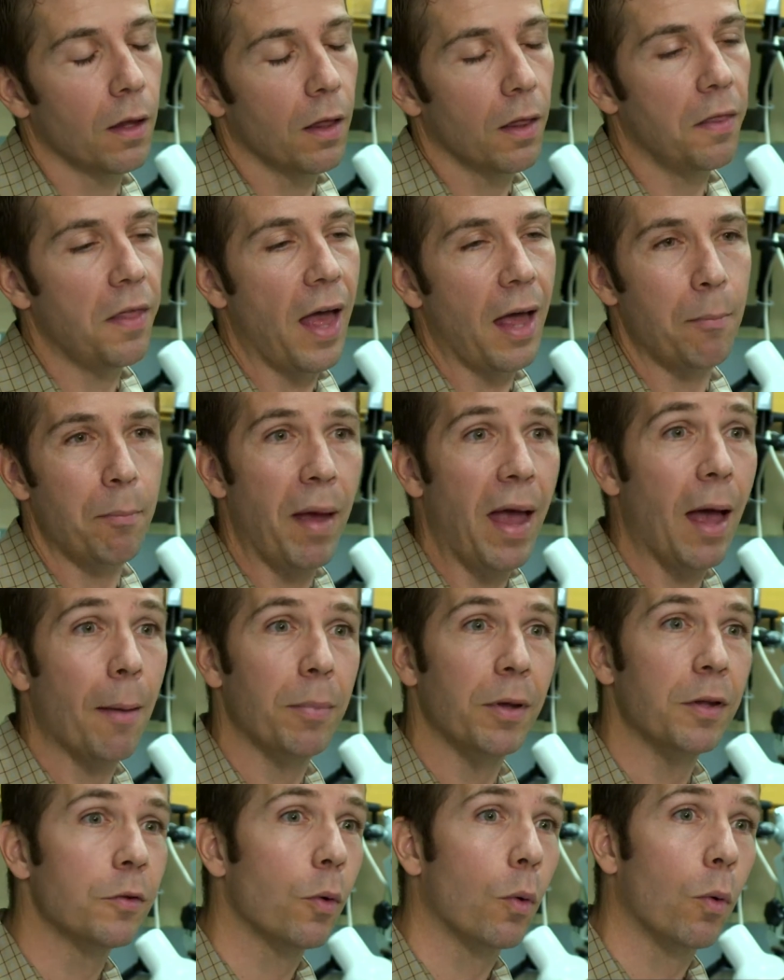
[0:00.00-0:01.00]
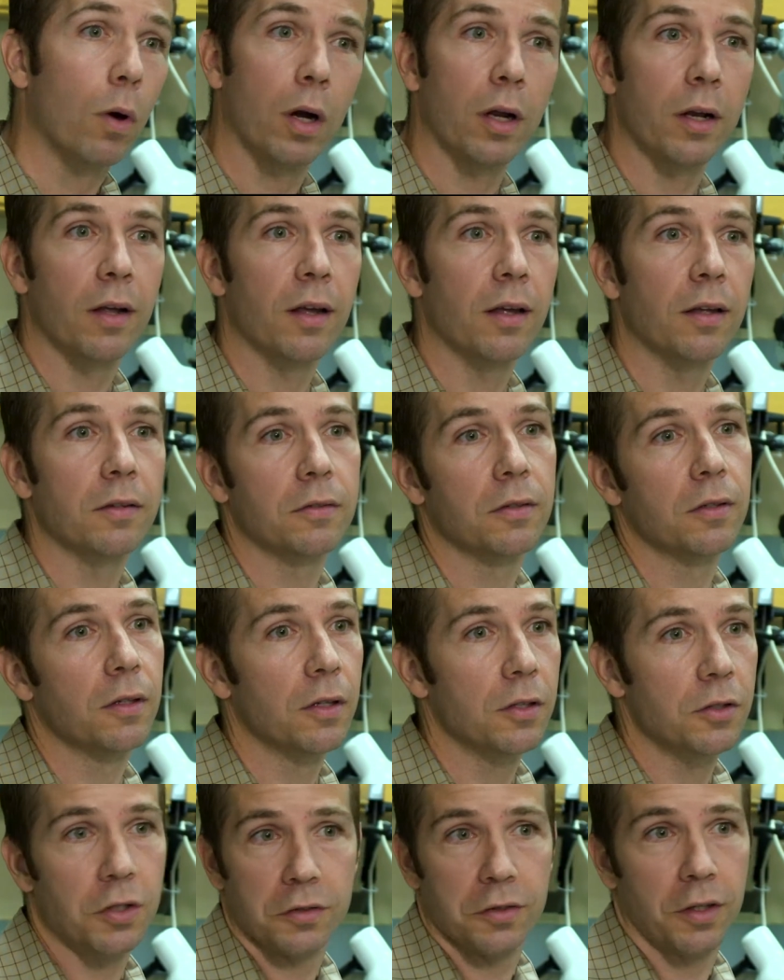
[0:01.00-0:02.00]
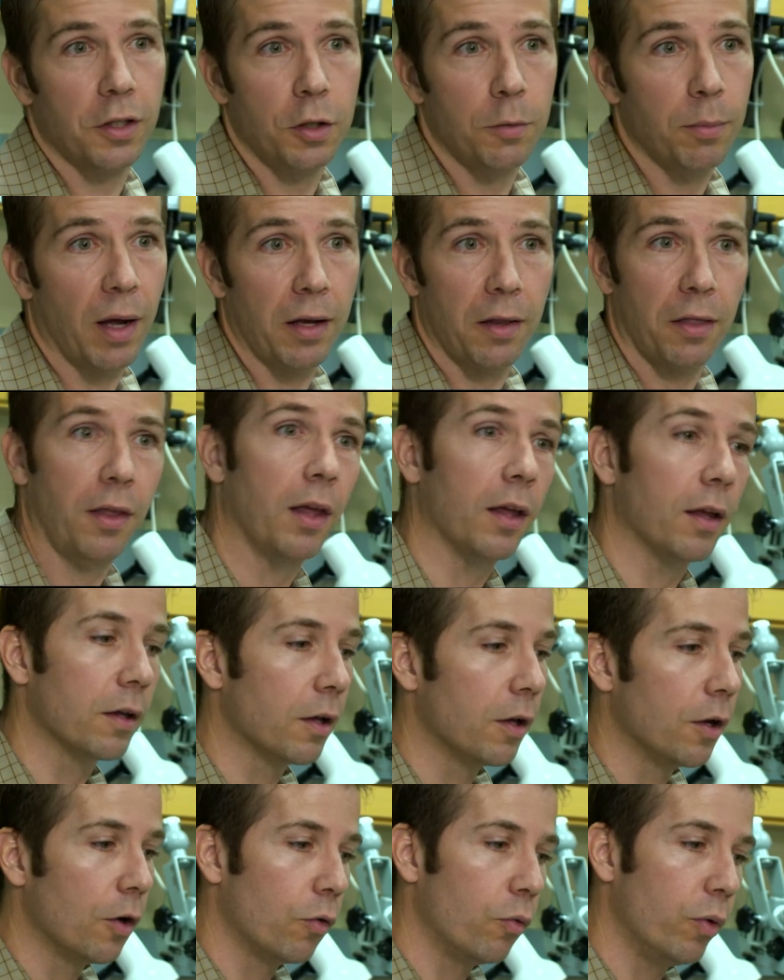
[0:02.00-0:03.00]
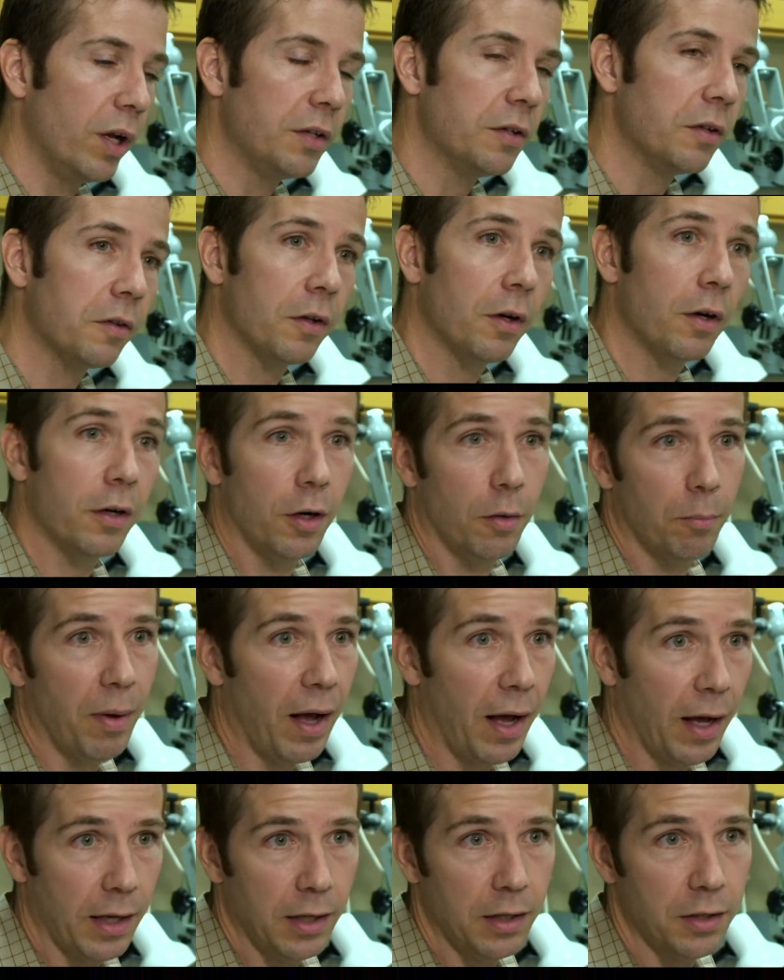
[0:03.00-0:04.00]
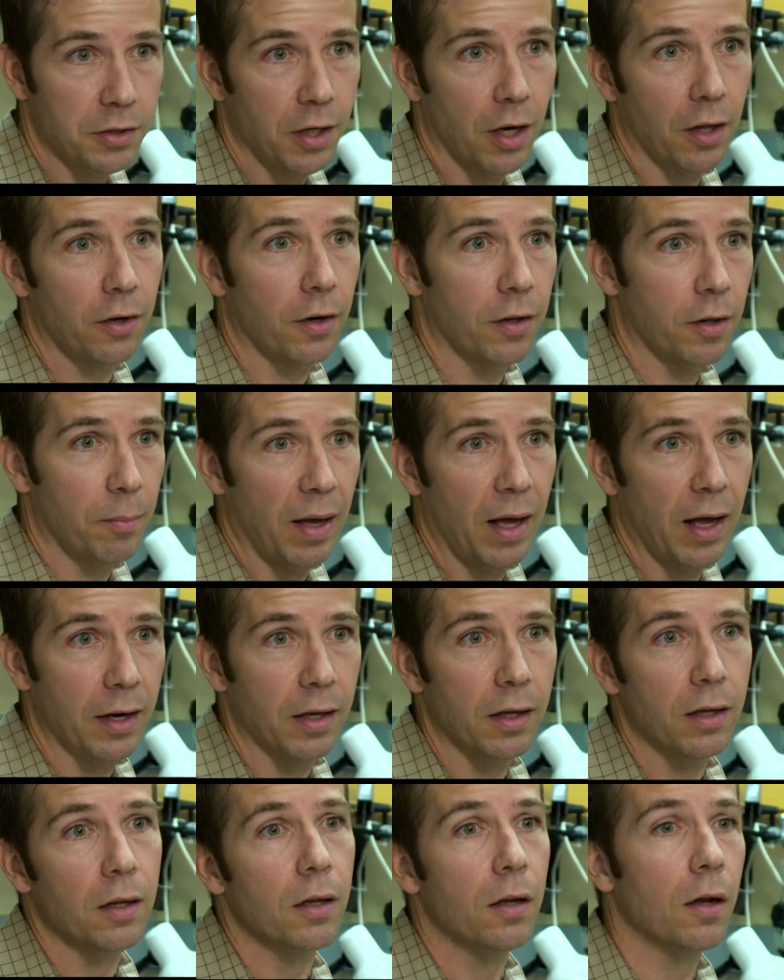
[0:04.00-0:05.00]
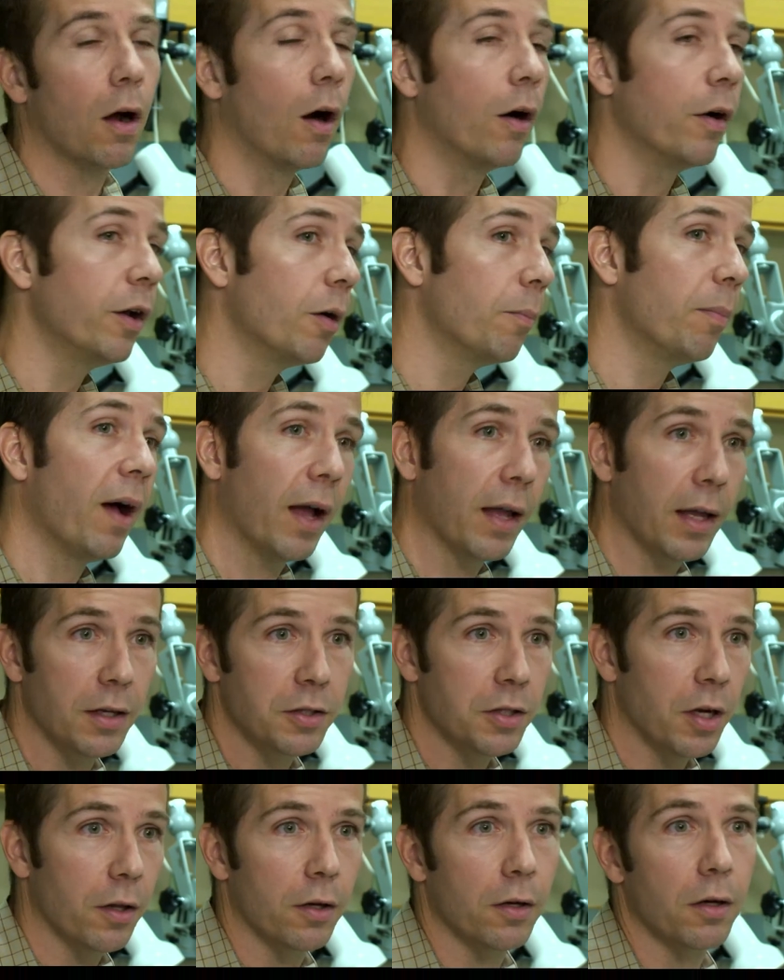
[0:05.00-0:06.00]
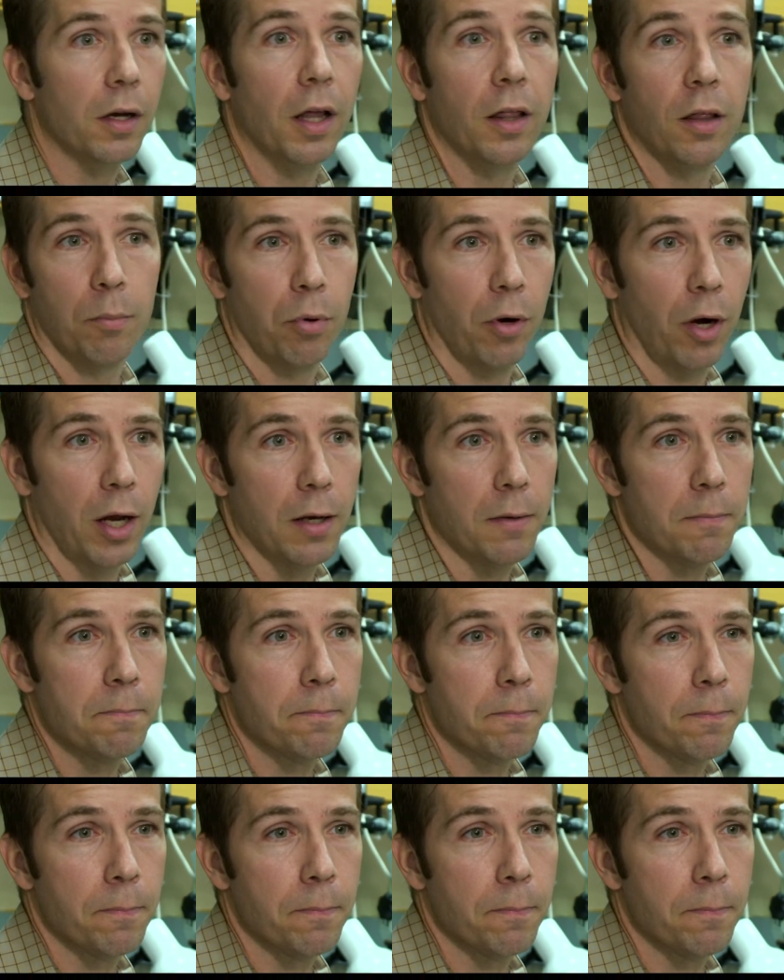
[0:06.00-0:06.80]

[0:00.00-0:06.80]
That map is organized just like you might think. Regions that are nearby each other on the body are nearby each other in the brain.